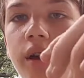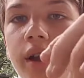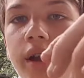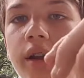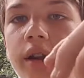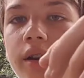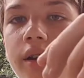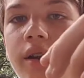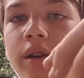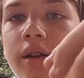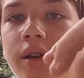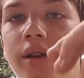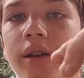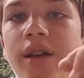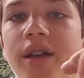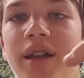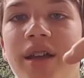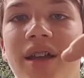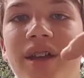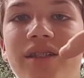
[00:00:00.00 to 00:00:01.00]
right,
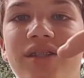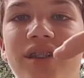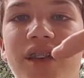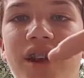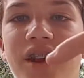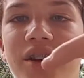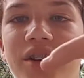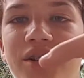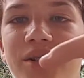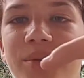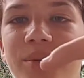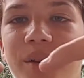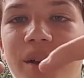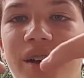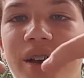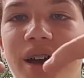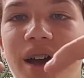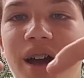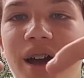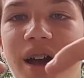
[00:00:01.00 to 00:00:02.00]
it's kind of hard to
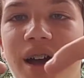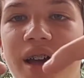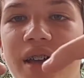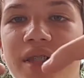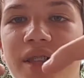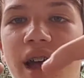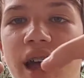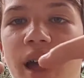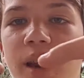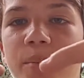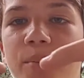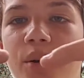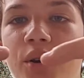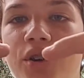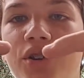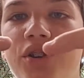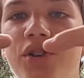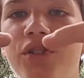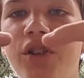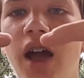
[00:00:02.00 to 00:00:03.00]
explain, that
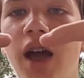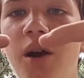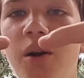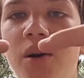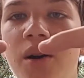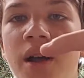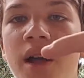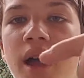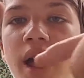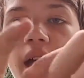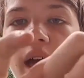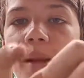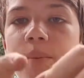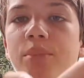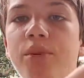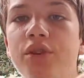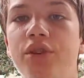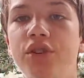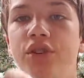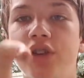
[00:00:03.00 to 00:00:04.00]
pushes out and
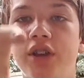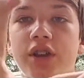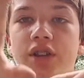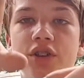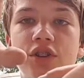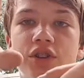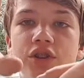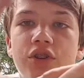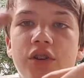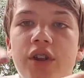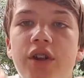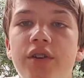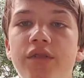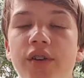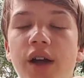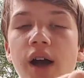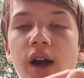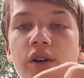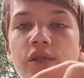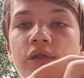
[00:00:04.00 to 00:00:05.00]
pushes against the Schrader
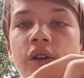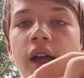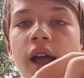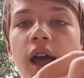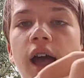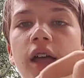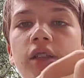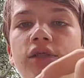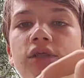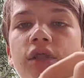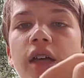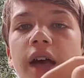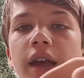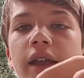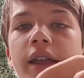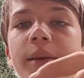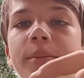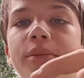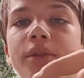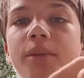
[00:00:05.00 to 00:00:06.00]
valve, and so
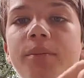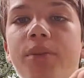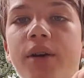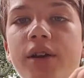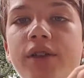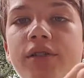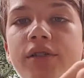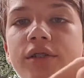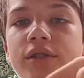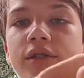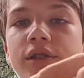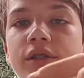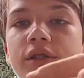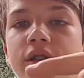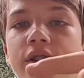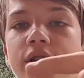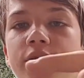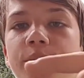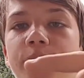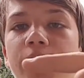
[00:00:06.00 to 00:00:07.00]
that keeps it in place because this
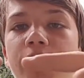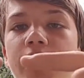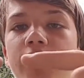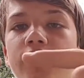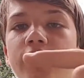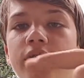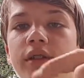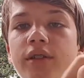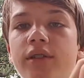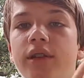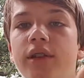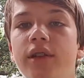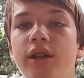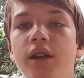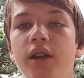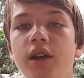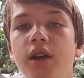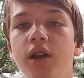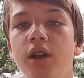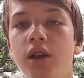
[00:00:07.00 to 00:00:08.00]
expands and then
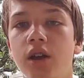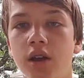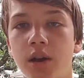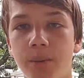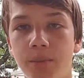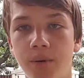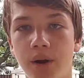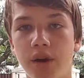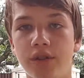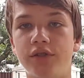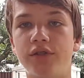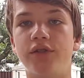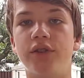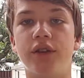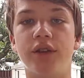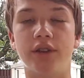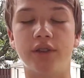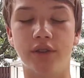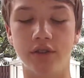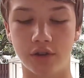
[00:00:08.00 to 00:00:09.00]
compresses
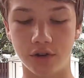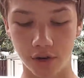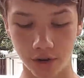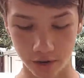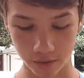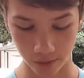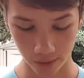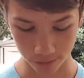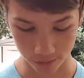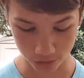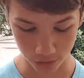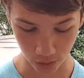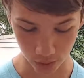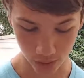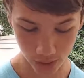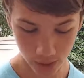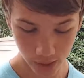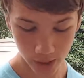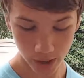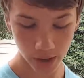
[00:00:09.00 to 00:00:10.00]
against the Schrader valve.
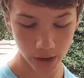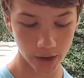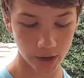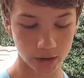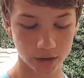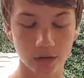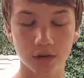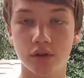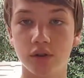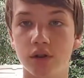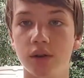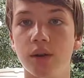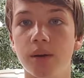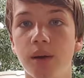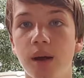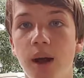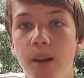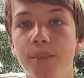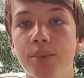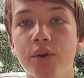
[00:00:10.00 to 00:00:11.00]
So it's
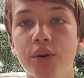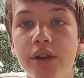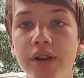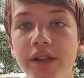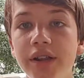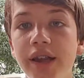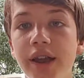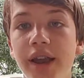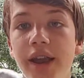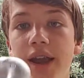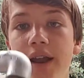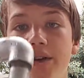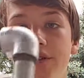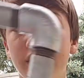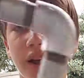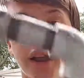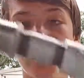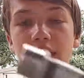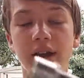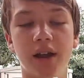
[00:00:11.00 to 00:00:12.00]
a pretty
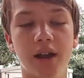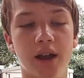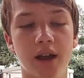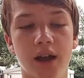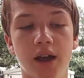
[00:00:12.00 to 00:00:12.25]
airtight